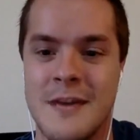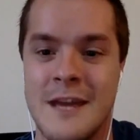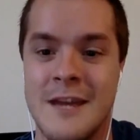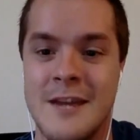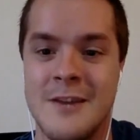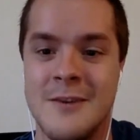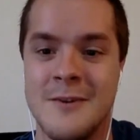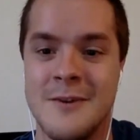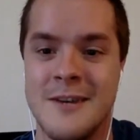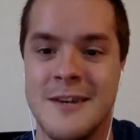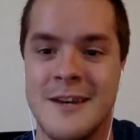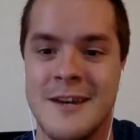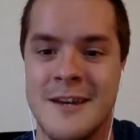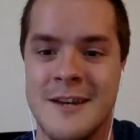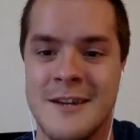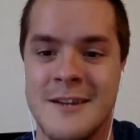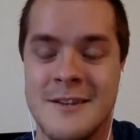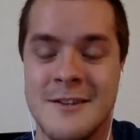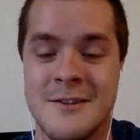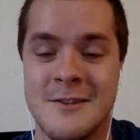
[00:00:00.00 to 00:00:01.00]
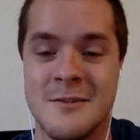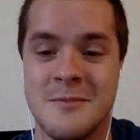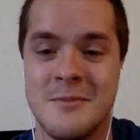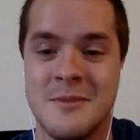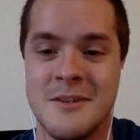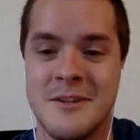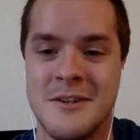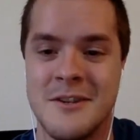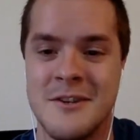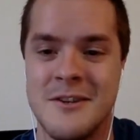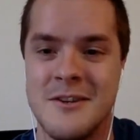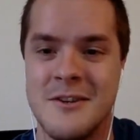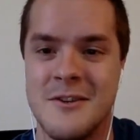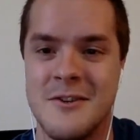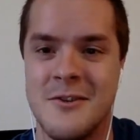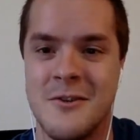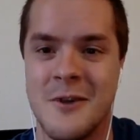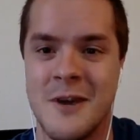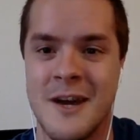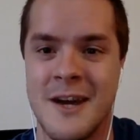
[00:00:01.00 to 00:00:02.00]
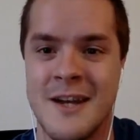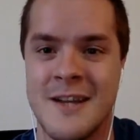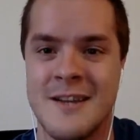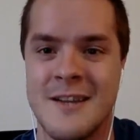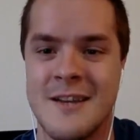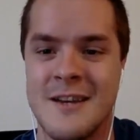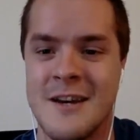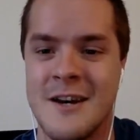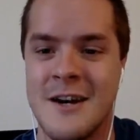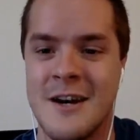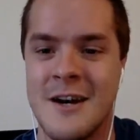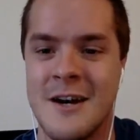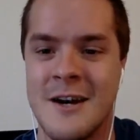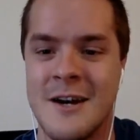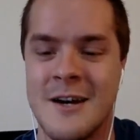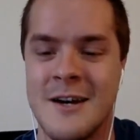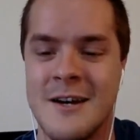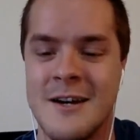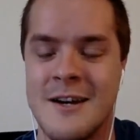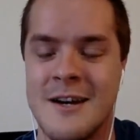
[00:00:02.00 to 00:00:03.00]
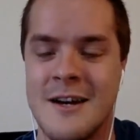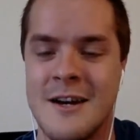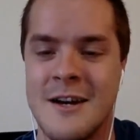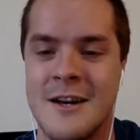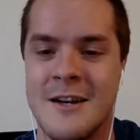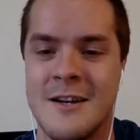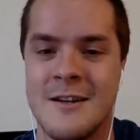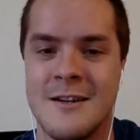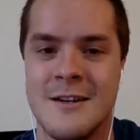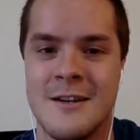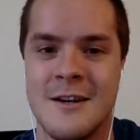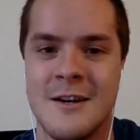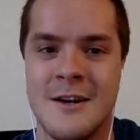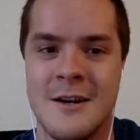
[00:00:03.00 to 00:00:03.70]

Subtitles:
thank you again. This has been great. And